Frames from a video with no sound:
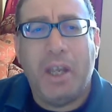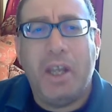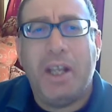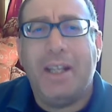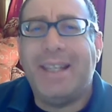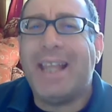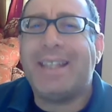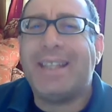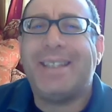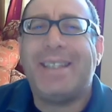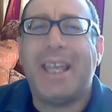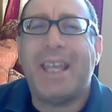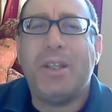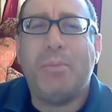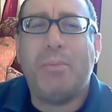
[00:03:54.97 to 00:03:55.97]
Let's
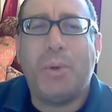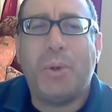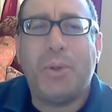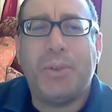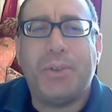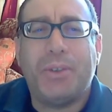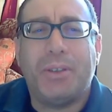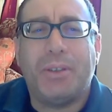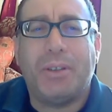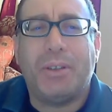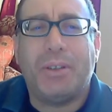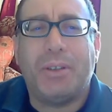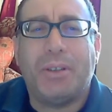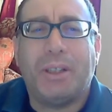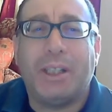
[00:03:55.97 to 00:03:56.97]
say you put,
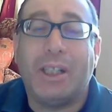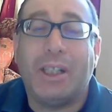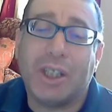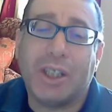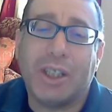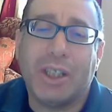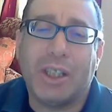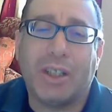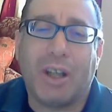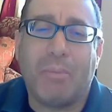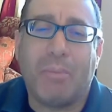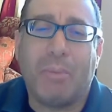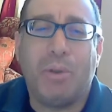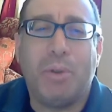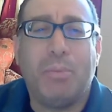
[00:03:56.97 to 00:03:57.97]
just an
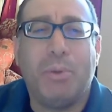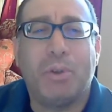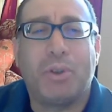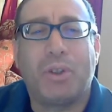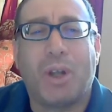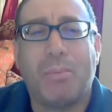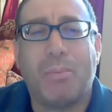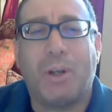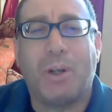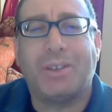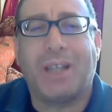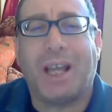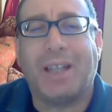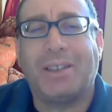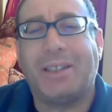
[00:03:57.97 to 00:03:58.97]
example, you put stop
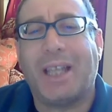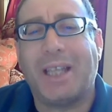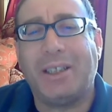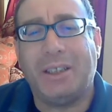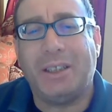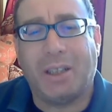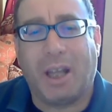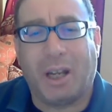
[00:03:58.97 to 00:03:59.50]
loss at $19.